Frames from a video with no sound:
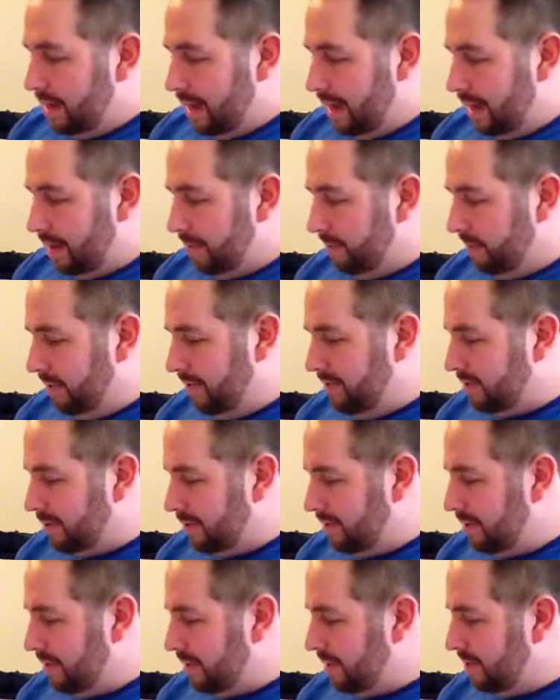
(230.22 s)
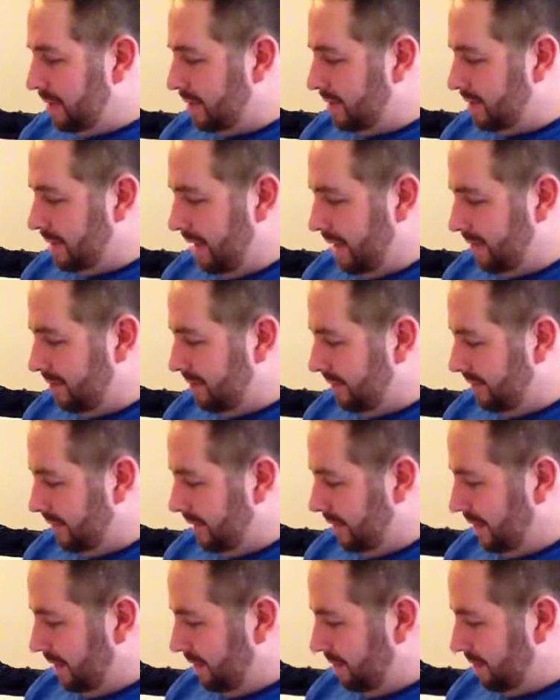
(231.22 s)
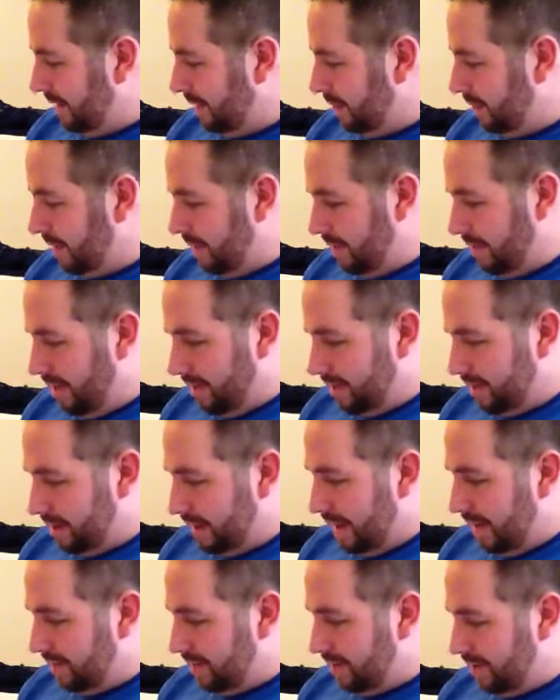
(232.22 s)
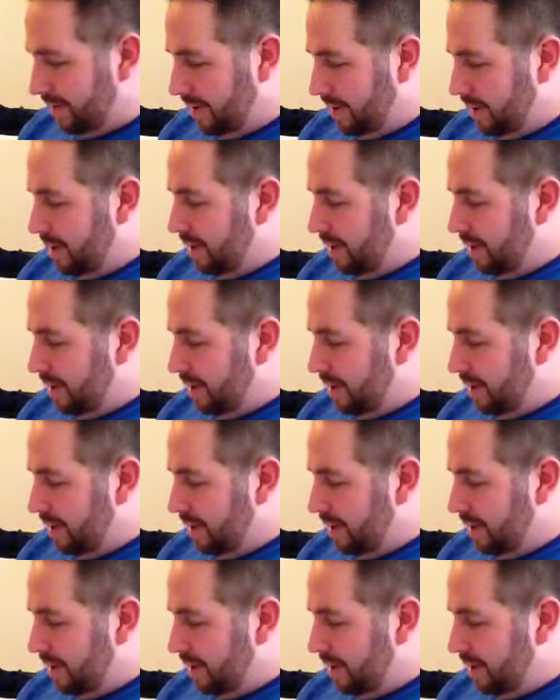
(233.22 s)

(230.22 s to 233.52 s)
And Blizzard seemed to dance a little as they went along together.